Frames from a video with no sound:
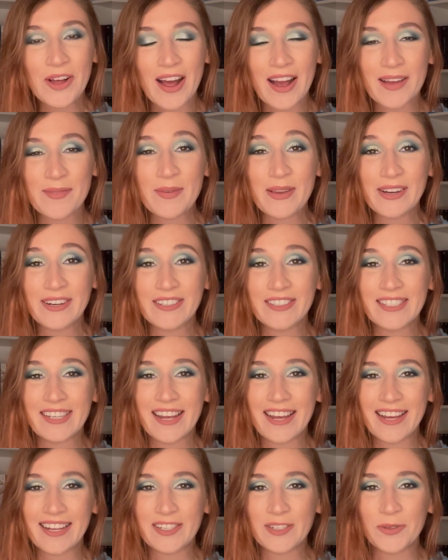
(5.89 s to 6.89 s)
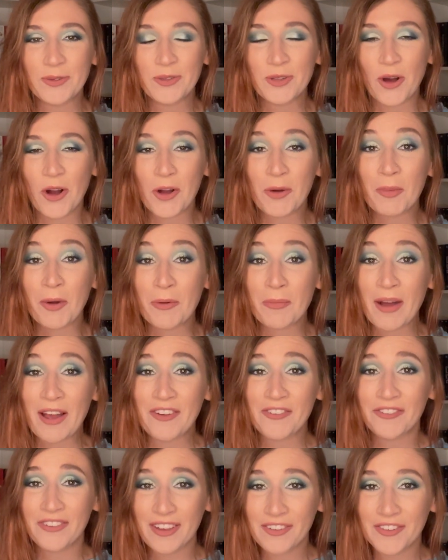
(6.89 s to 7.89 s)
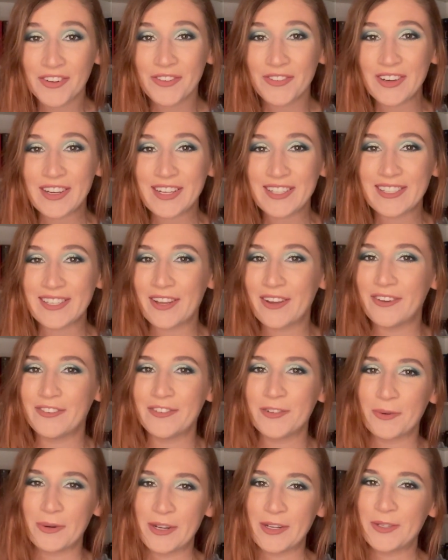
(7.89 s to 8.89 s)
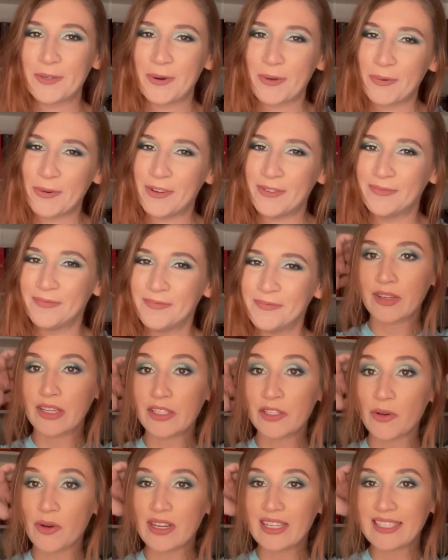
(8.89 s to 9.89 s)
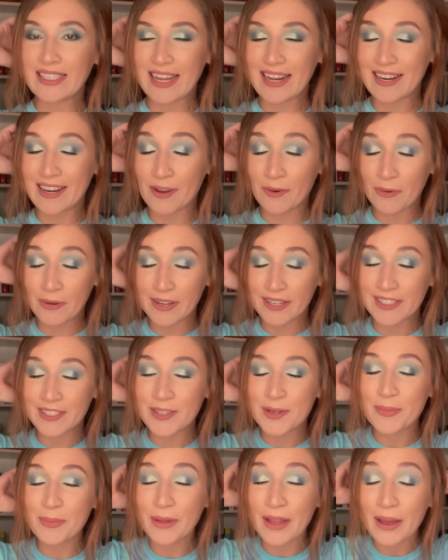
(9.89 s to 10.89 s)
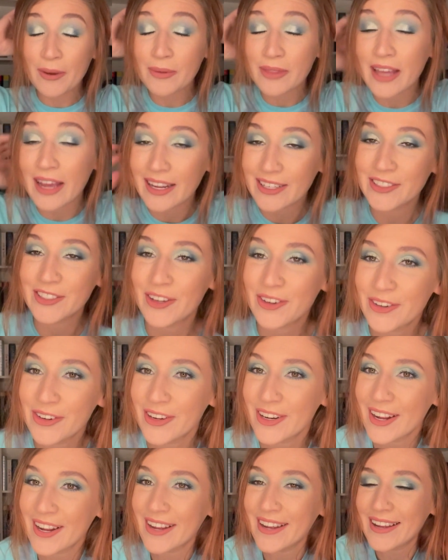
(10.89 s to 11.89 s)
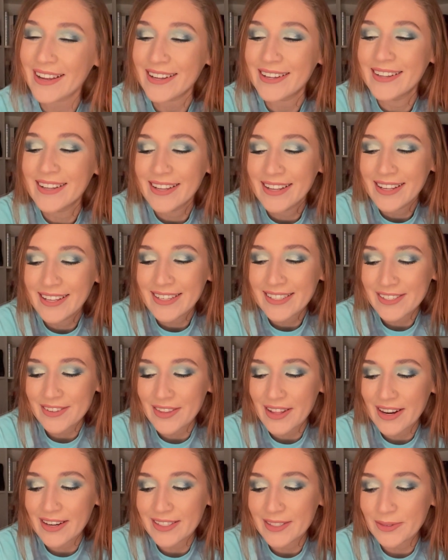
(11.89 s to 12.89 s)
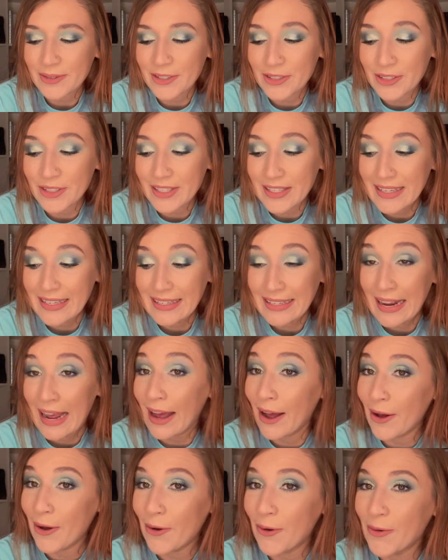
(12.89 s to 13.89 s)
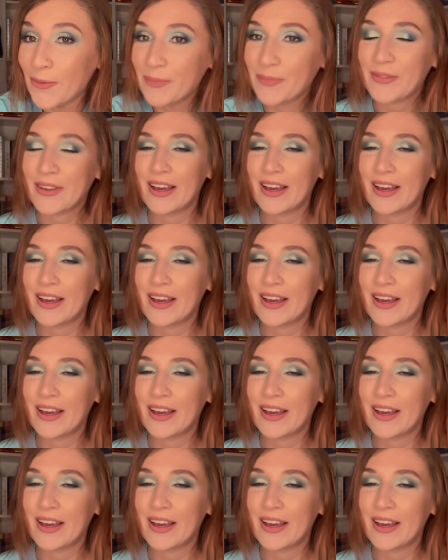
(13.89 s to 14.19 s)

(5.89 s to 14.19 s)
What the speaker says: I'm here today to talk about my favorite reads of 2021. So I decided I wanted to play with eyeshadow today, so that is what you're seeing now.